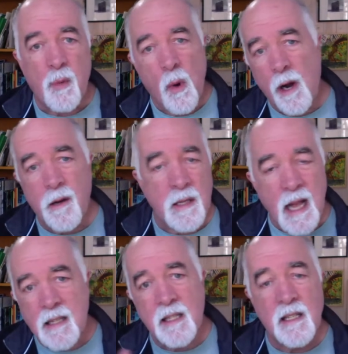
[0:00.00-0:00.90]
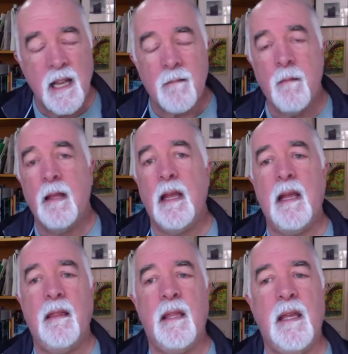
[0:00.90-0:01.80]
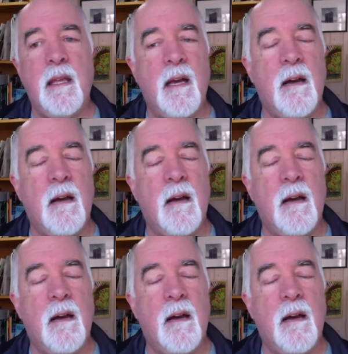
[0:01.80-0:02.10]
Where does that sit in the